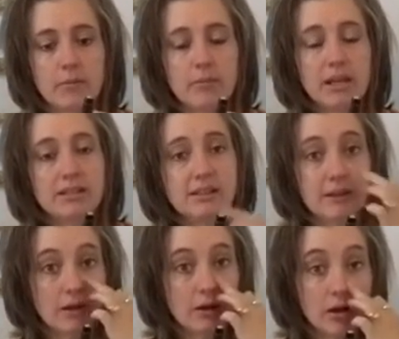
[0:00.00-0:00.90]
mixed
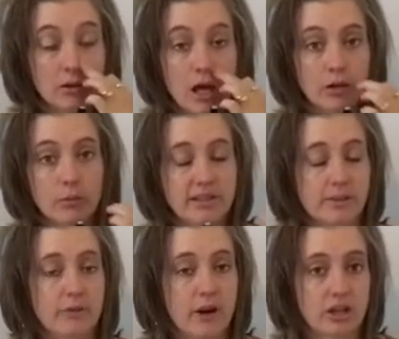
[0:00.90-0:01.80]
in there along with
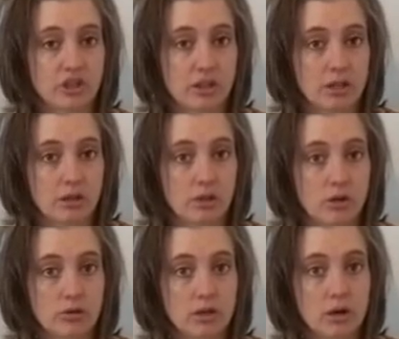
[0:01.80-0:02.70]
some fractionated
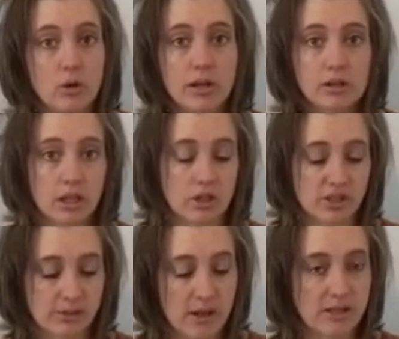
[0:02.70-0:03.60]
coconut oil, and it
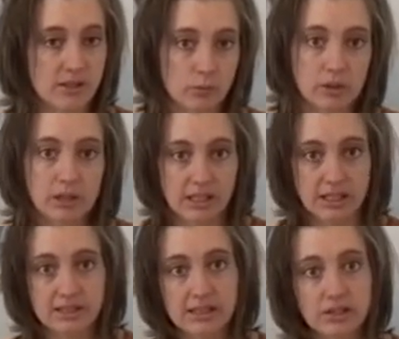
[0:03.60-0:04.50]
just makes it really
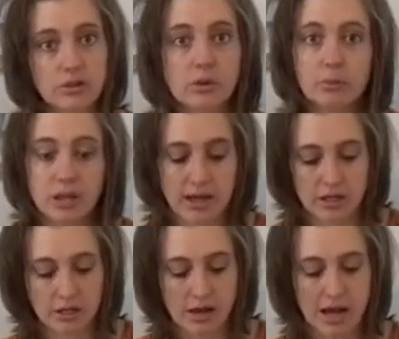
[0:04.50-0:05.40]
easy to apply
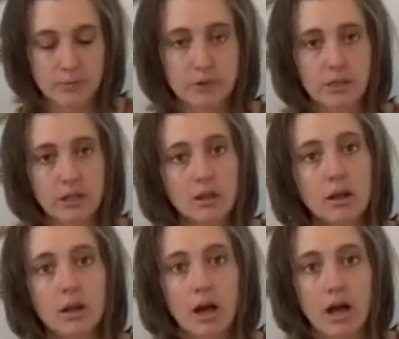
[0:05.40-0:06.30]
to your abdomen.
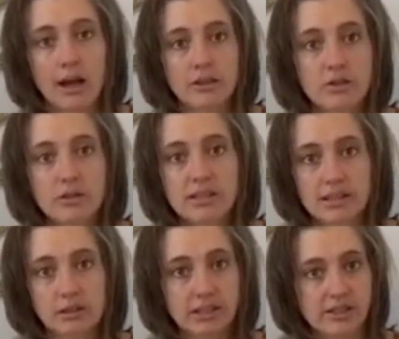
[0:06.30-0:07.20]
I do these
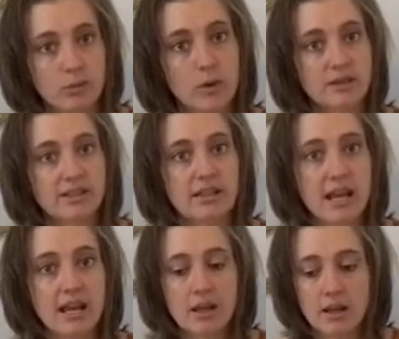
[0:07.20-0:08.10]
at least once a
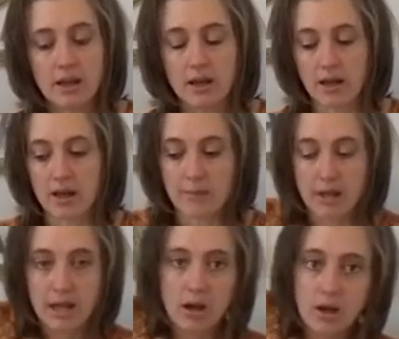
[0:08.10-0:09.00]
day.
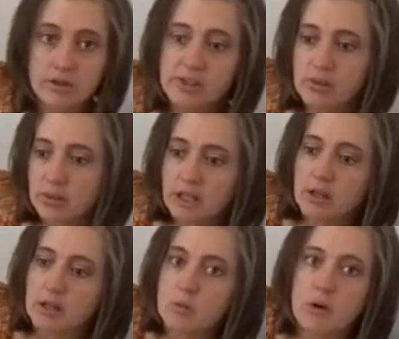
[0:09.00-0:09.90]
I also
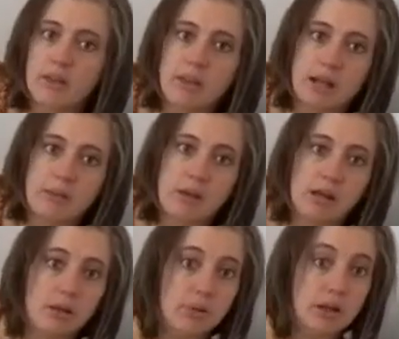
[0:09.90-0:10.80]
carry one that I
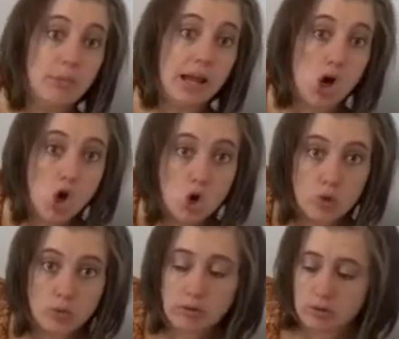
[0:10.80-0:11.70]
make up on my
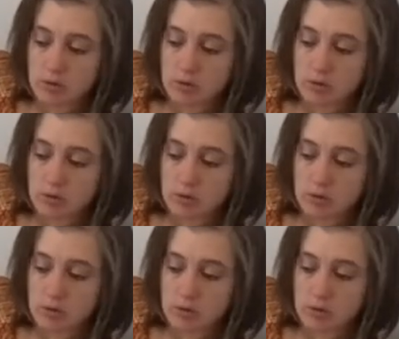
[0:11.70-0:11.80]
own.